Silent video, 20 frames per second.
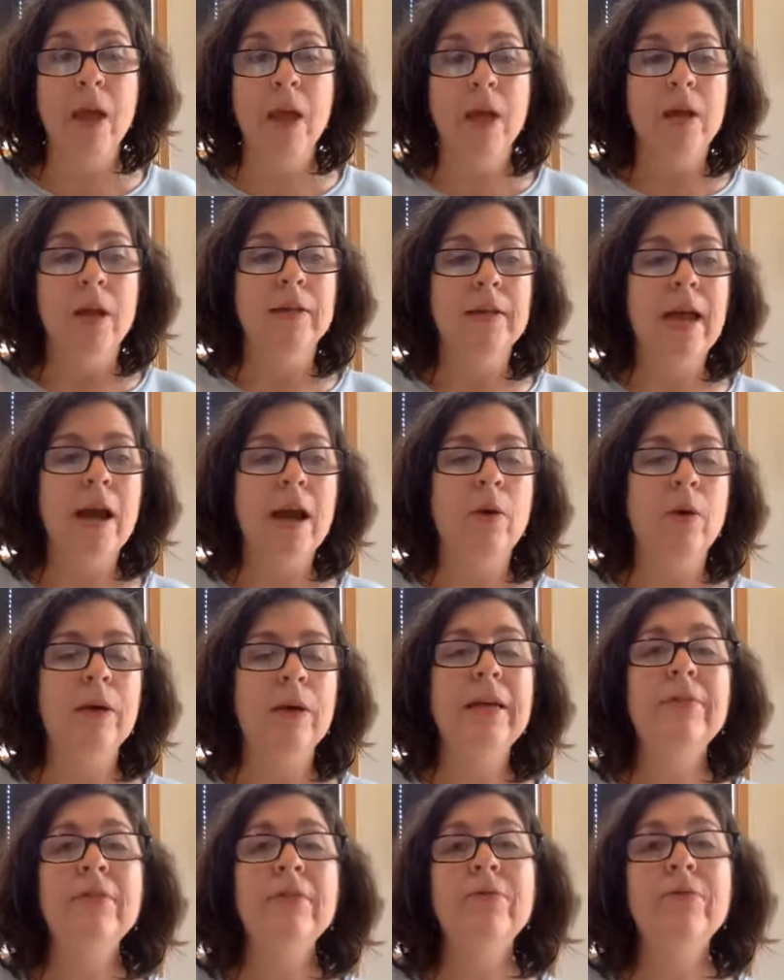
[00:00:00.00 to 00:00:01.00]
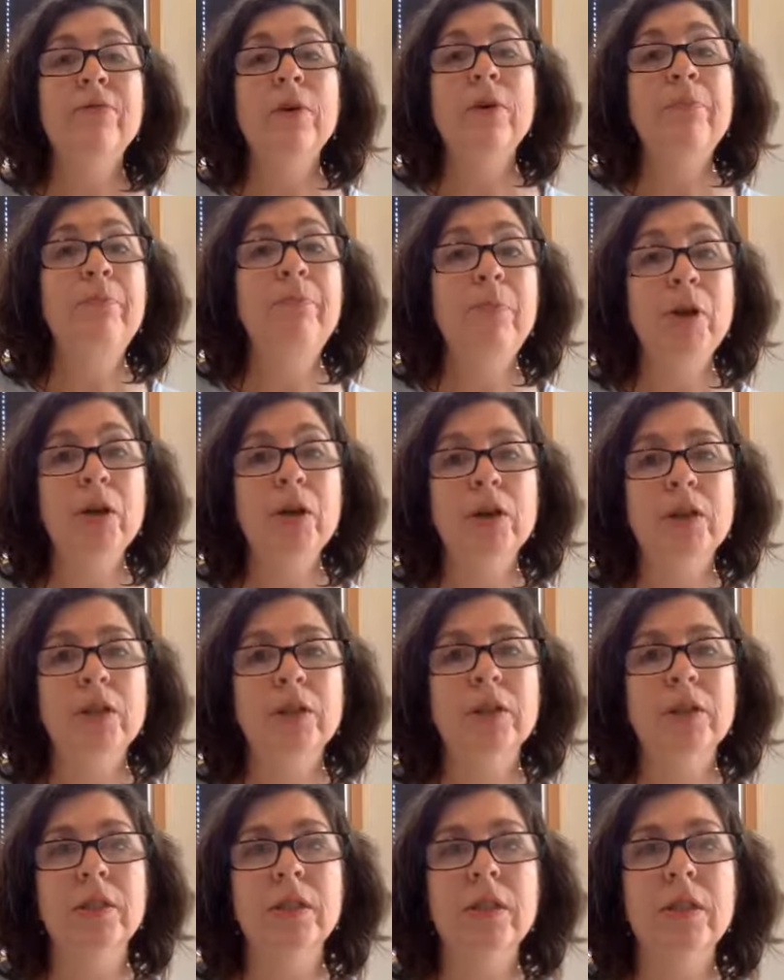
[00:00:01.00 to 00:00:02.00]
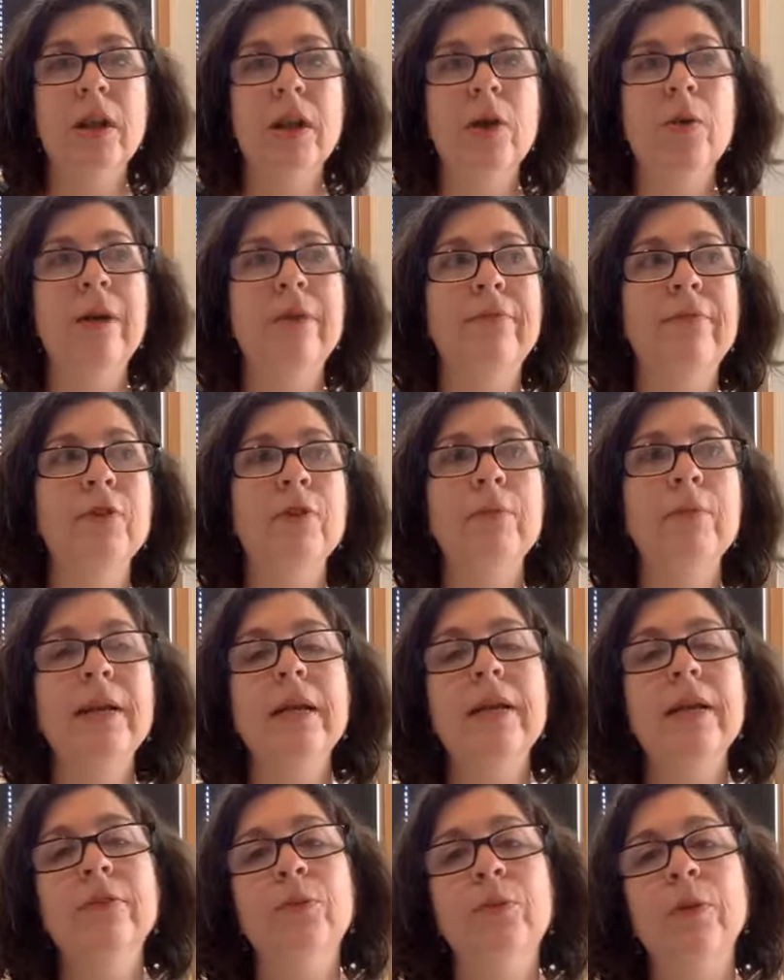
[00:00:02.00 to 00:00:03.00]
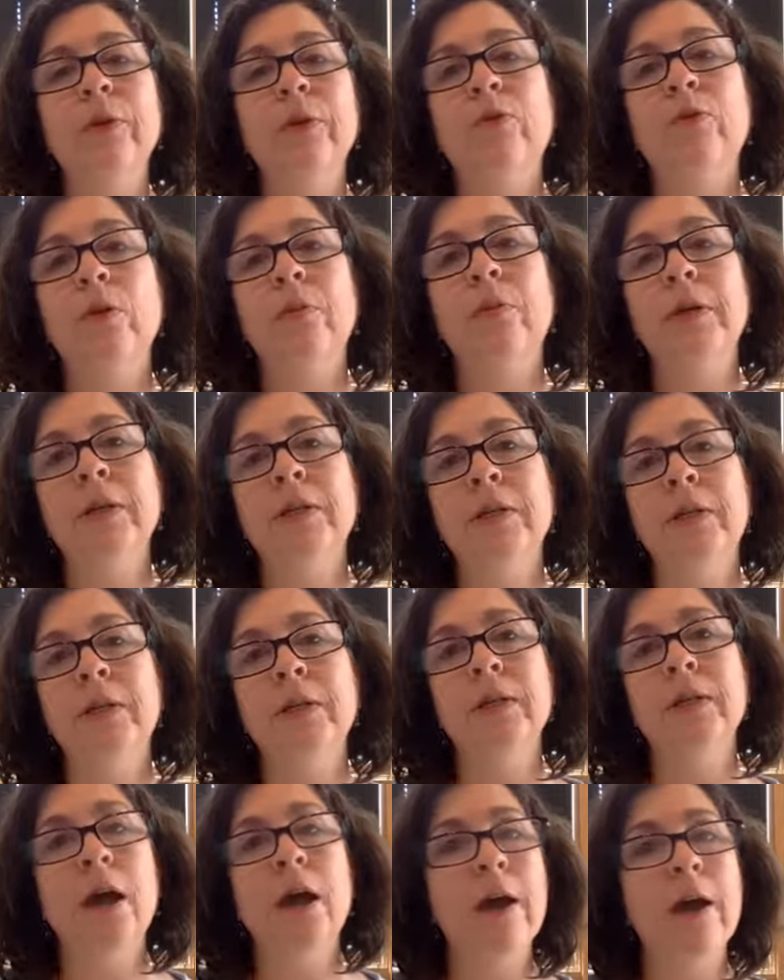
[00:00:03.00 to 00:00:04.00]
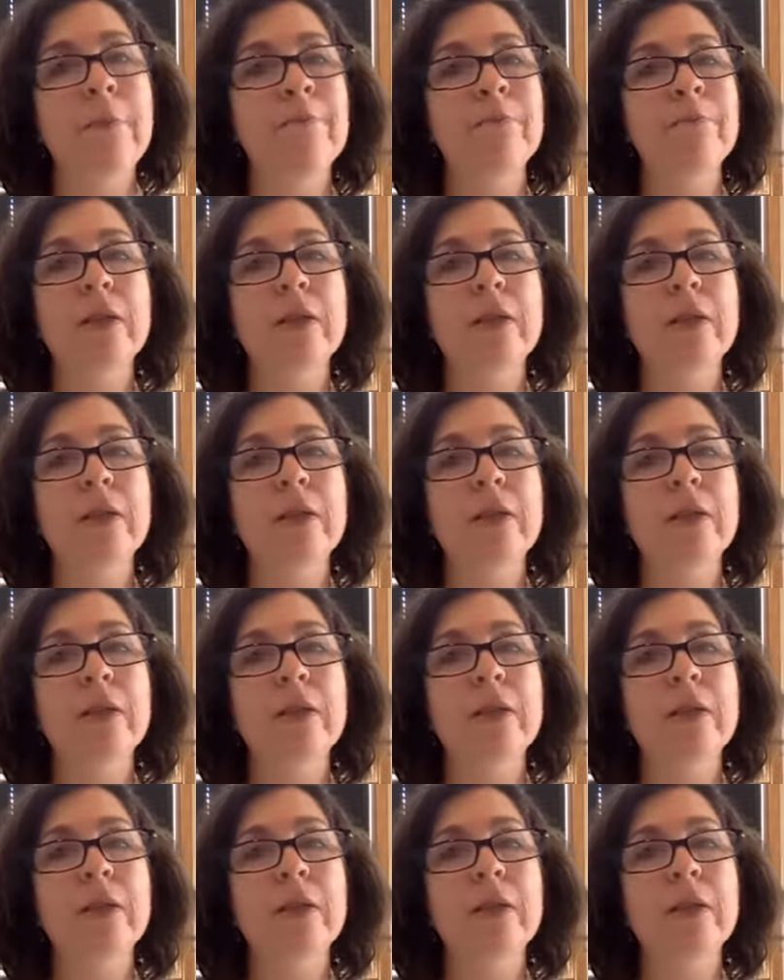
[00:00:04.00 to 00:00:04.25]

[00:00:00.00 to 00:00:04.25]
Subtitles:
Now, even for books, if you're reading 3 or 4 books at a time,